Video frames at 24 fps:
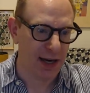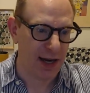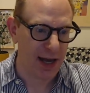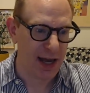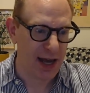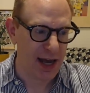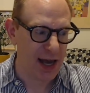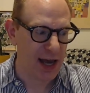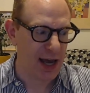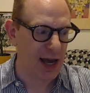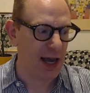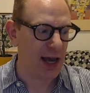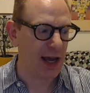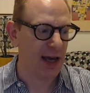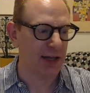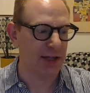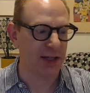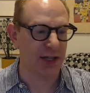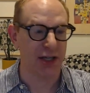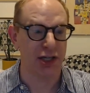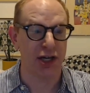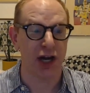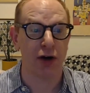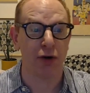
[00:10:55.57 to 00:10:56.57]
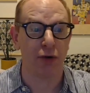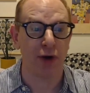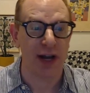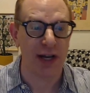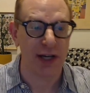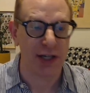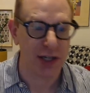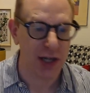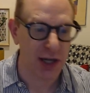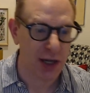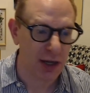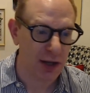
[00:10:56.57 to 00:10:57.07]
He is a
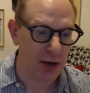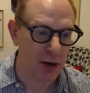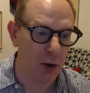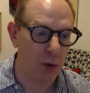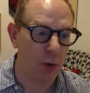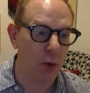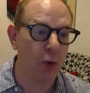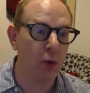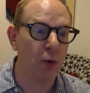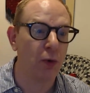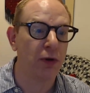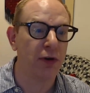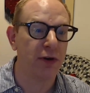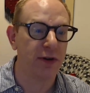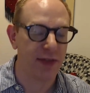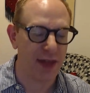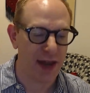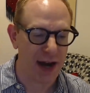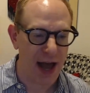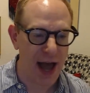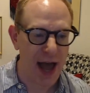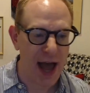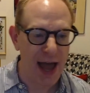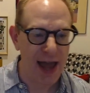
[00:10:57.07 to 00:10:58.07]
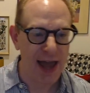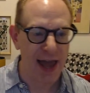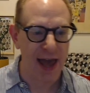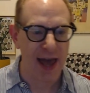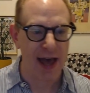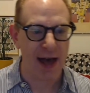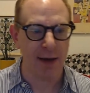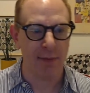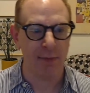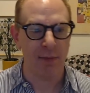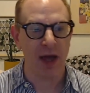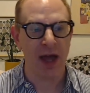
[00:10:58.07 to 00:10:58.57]
generation older than I
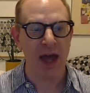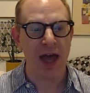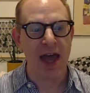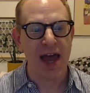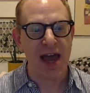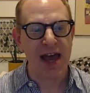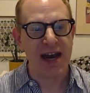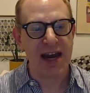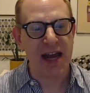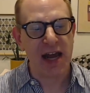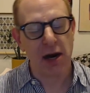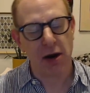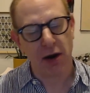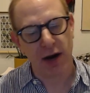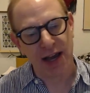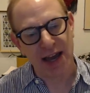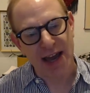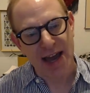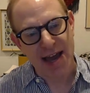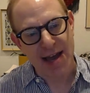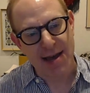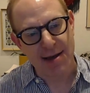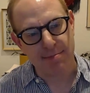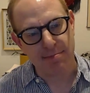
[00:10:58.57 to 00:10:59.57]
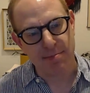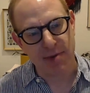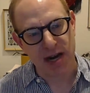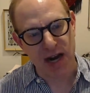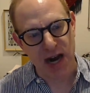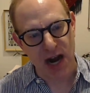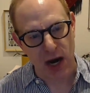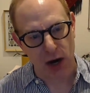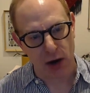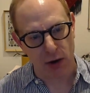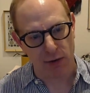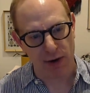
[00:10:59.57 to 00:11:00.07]
am, and hearing him
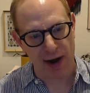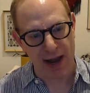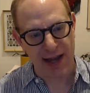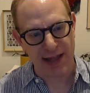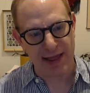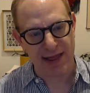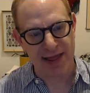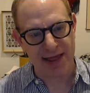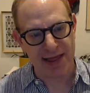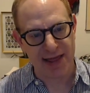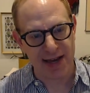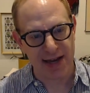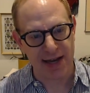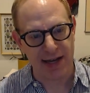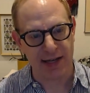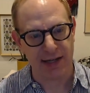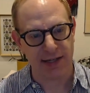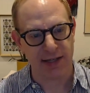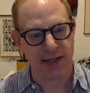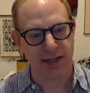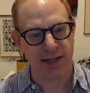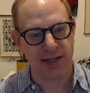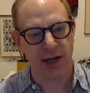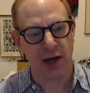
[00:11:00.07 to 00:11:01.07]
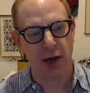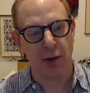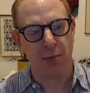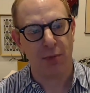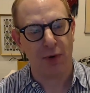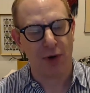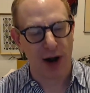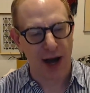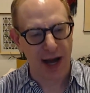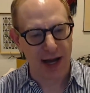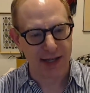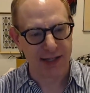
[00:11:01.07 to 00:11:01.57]
narrate this
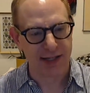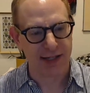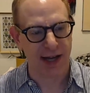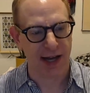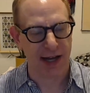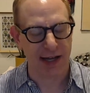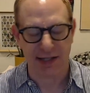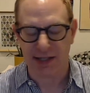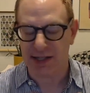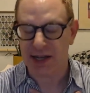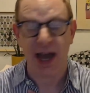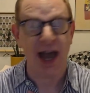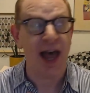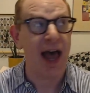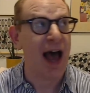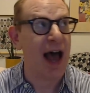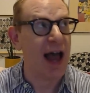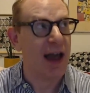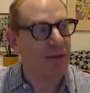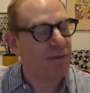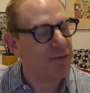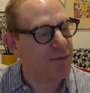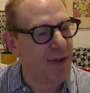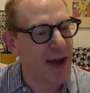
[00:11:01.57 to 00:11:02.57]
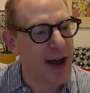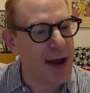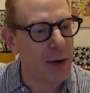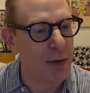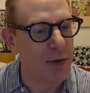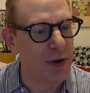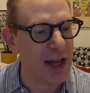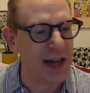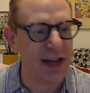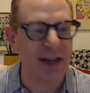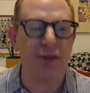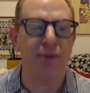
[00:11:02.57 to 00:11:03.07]
process, I've
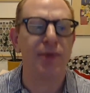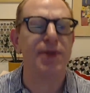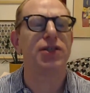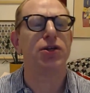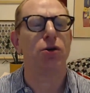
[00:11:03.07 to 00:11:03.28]
found it's been